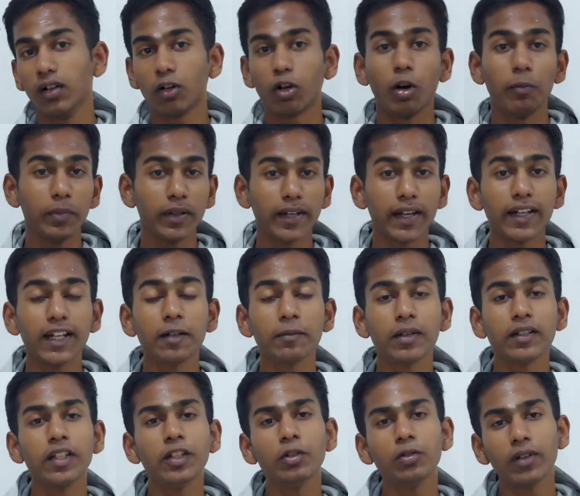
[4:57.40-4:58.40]
complicated,
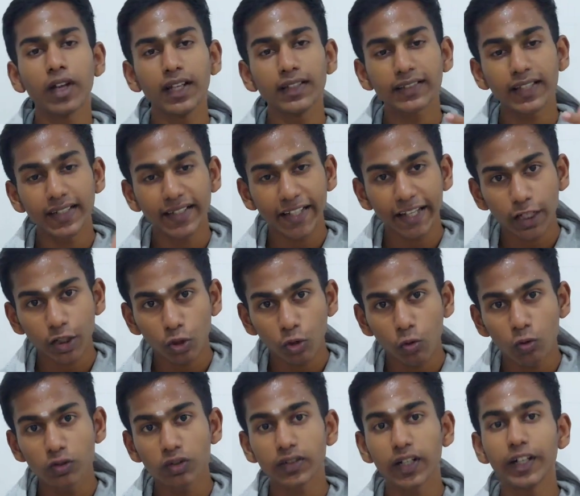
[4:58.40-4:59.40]
but then you guys can take
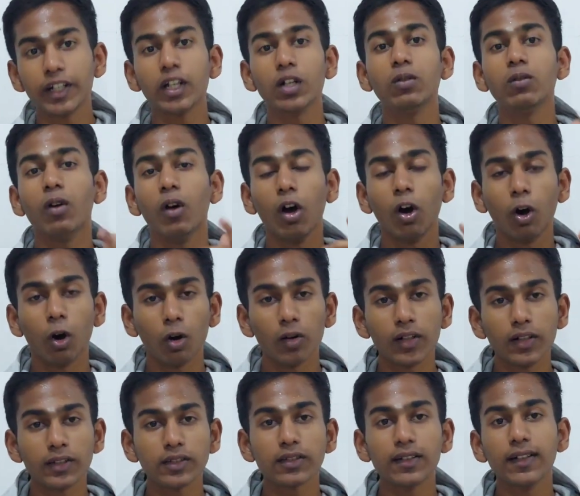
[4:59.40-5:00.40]
notes right now, or
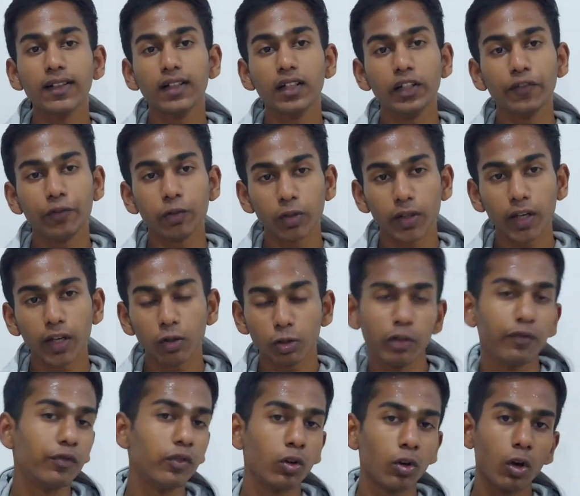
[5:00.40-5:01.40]
else if
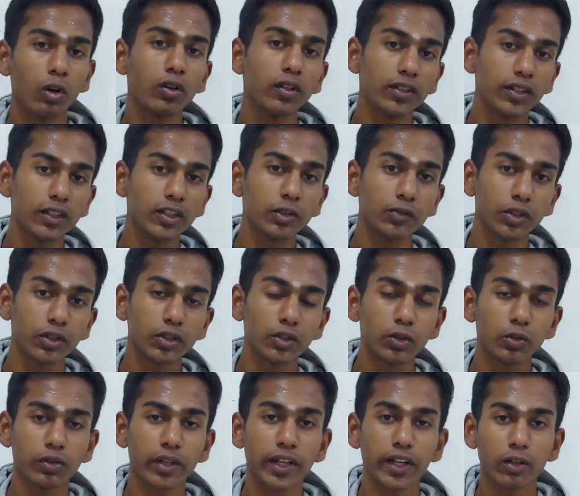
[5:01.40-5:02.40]
you're not in a situation
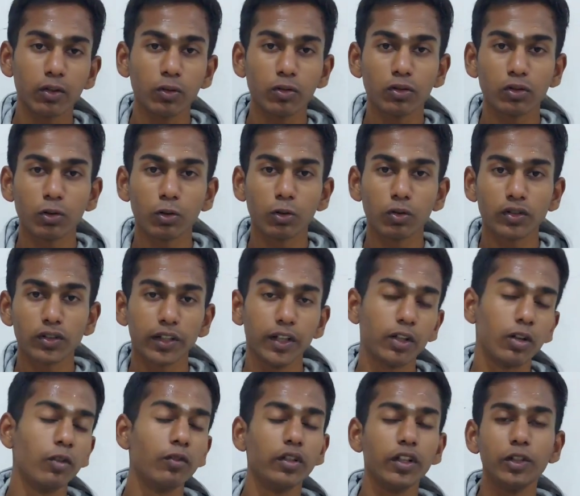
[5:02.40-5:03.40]
to take notes right
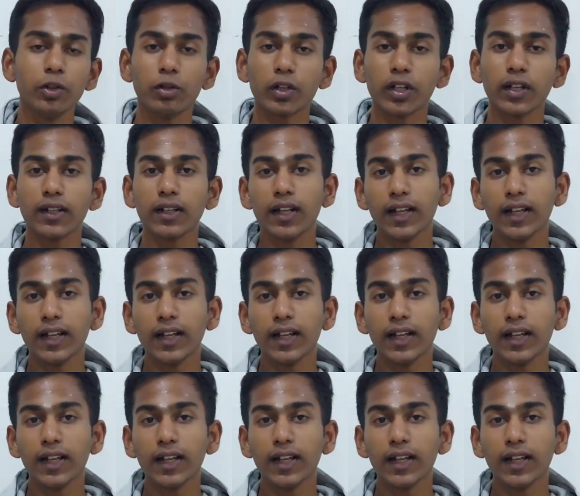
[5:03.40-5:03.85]
now, then you can